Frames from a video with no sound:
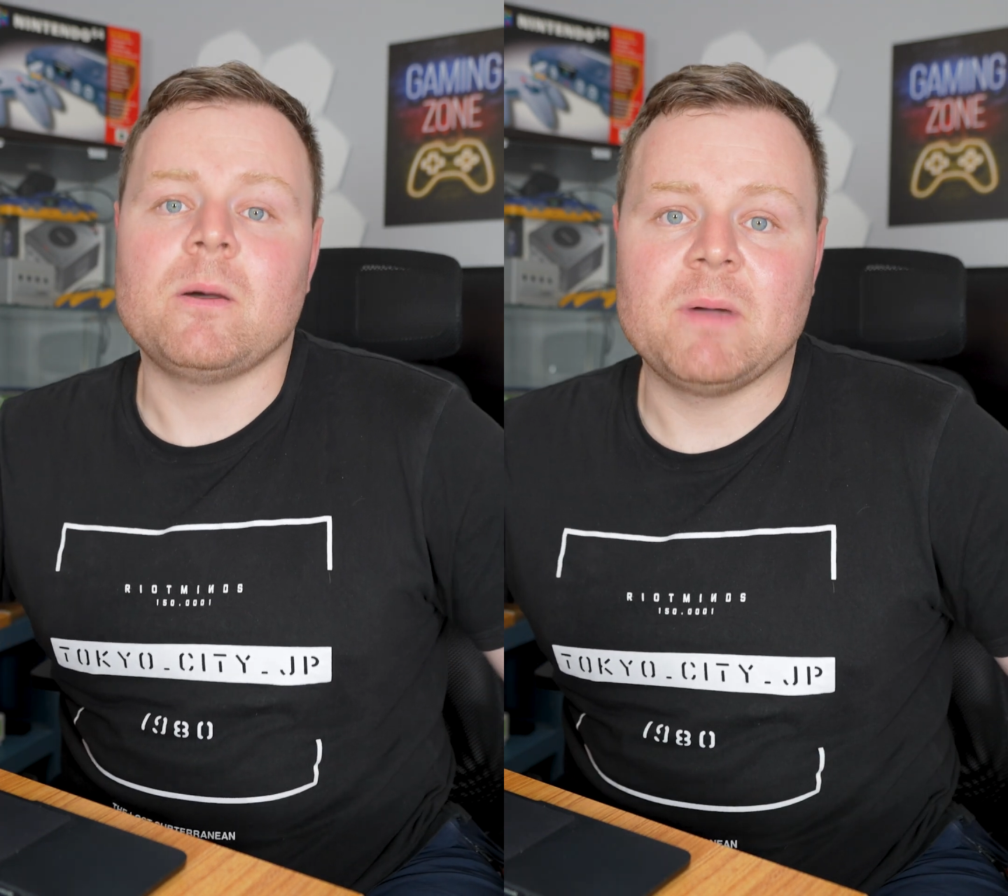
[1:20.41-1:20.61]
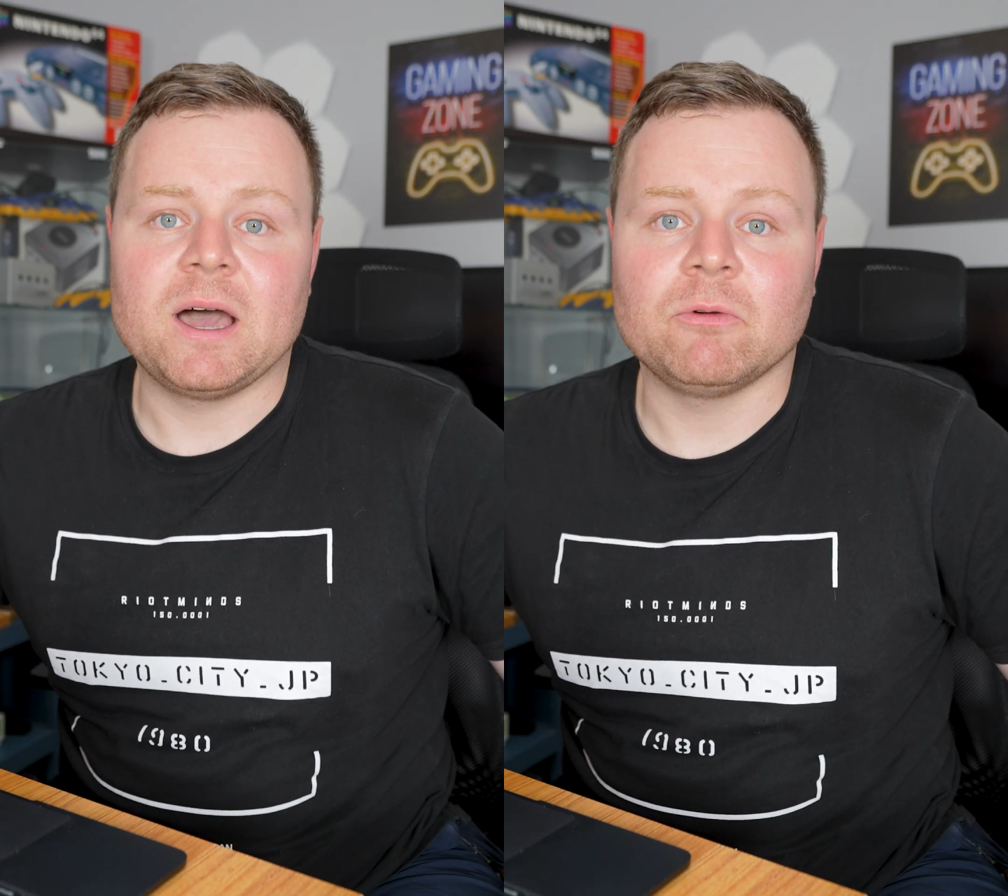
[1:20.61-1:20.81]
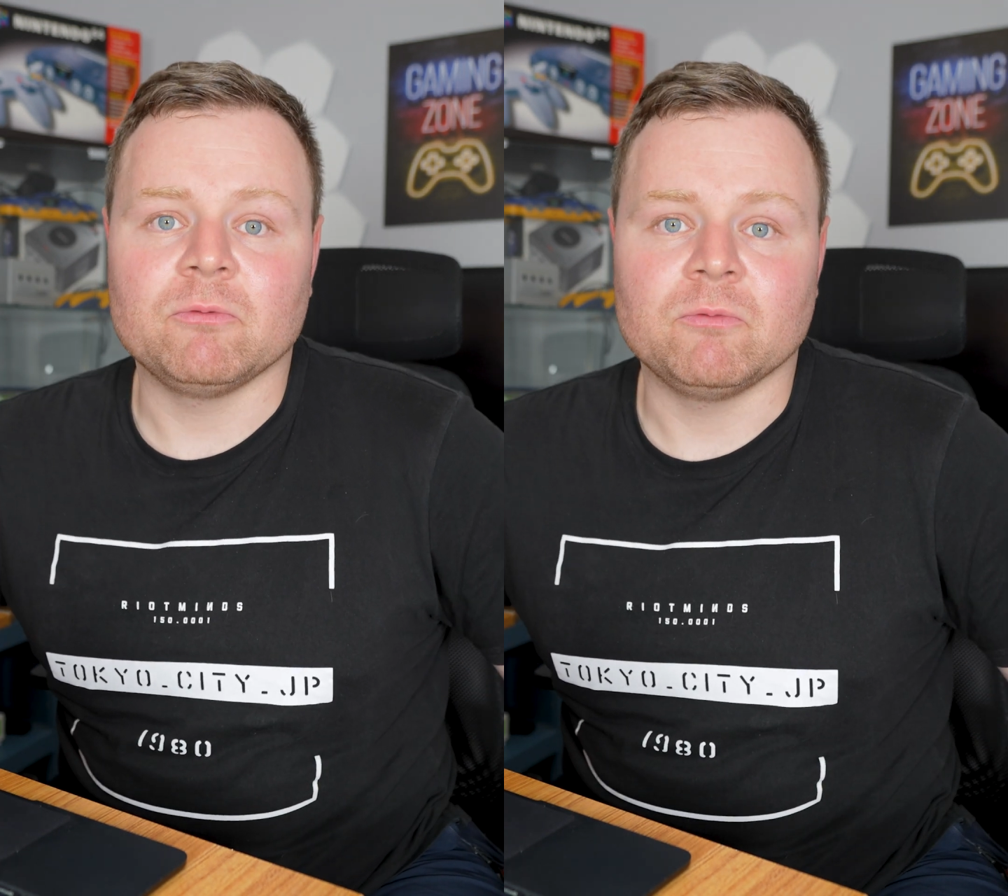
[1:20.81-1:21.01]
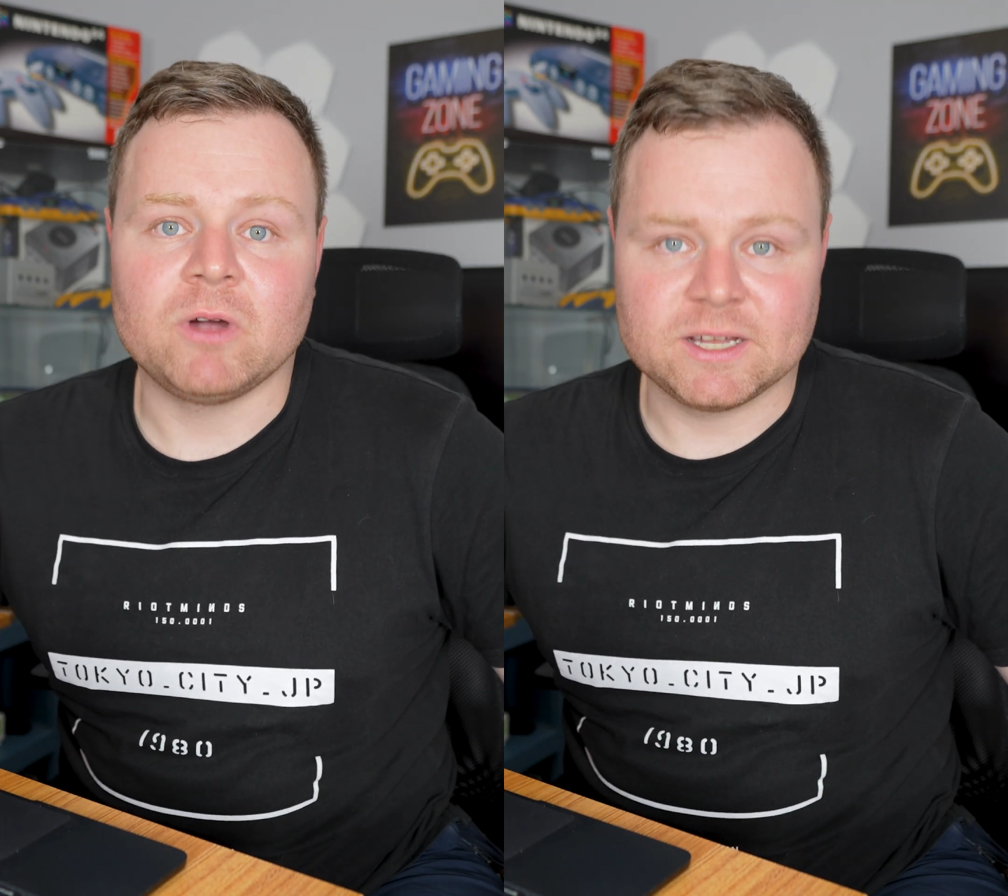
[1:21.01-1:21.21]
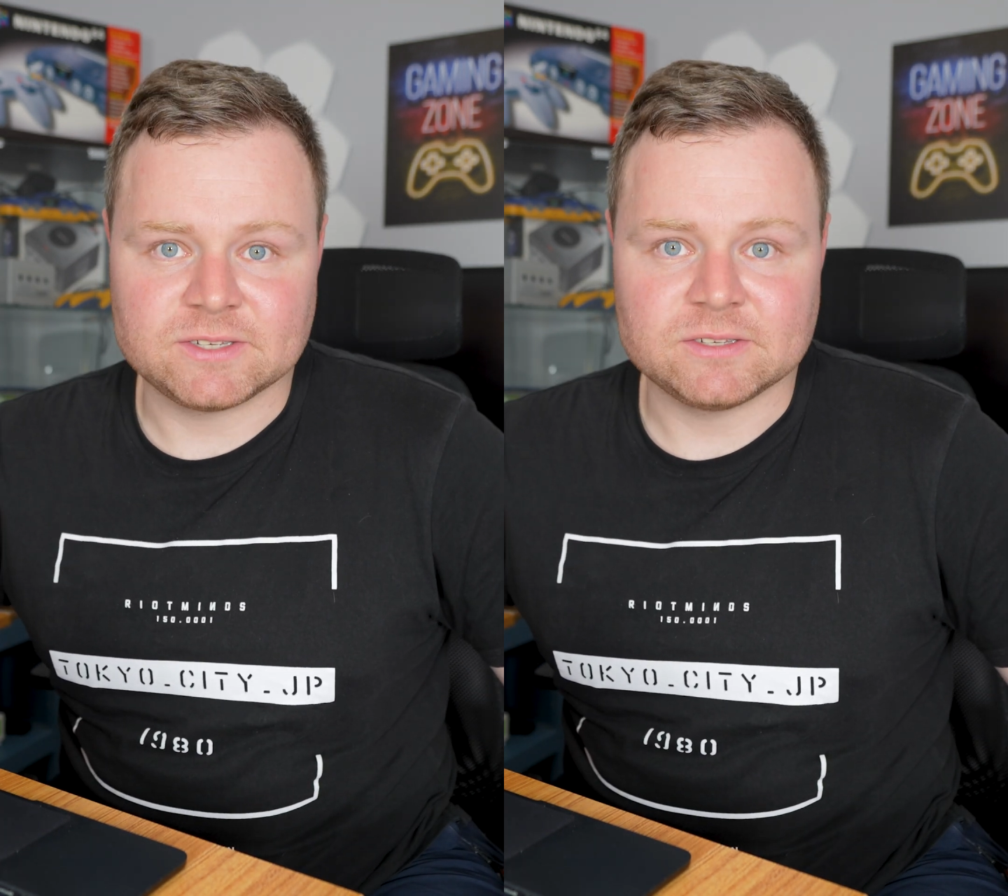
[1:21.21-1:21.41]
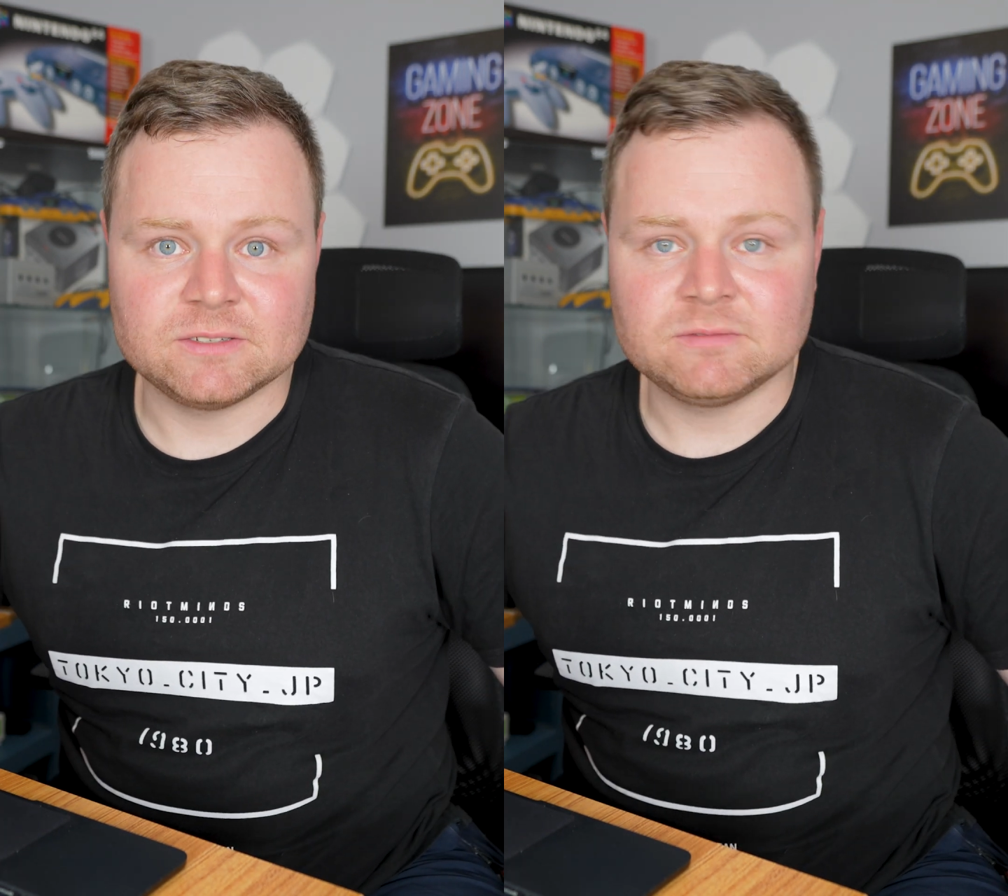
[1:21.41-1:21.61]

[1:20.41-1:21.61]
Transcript: about Ryzen.